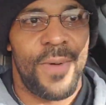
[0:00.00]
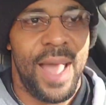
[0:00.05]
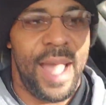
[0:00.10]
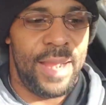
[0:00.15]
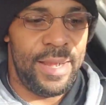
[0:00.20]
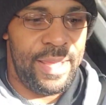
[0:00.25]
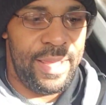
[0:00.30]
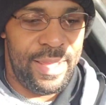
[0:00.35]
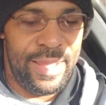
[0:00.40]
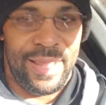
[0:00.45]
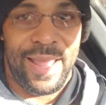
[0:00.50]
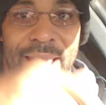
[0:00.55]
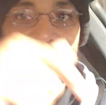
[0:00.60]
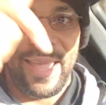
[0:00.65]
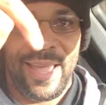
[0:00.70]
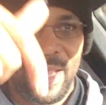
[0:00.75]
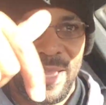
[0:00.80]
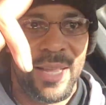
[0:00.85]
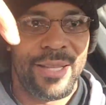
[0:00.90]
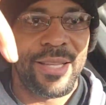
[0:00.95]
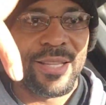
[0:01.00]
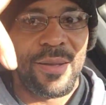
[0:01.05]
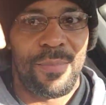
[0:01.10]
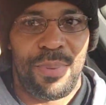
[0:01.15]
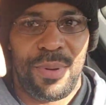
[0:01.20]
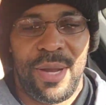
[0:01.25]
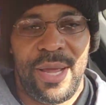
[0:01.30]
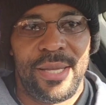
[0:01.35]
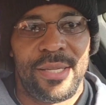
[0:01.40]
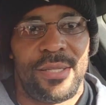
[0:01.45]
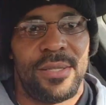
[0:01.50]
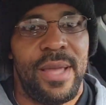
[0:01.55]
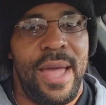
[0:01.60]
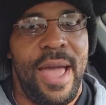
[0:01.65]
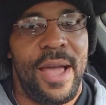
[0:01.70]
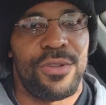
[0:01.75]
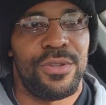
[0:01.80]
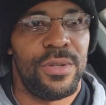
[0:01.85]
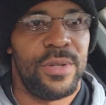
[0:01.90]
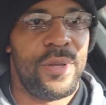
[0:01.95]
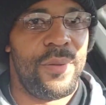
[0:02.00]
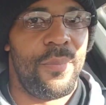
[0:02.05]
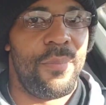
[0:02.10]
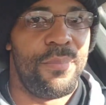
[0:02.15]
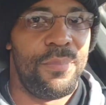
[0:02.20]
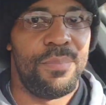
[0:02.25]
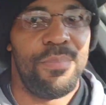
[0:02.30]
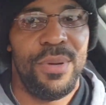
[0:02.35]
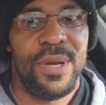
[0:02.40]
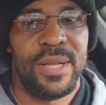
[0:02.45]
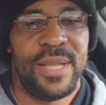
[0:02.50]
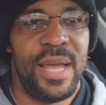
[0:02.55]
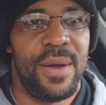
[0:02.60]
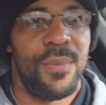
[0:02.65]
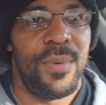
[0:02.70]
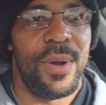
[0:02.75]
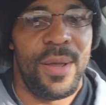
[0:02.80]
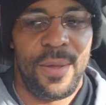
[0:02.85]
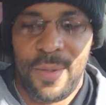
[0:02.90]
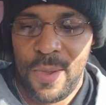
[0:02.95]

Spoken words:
finally, like it clicked into place, actually, put it that way.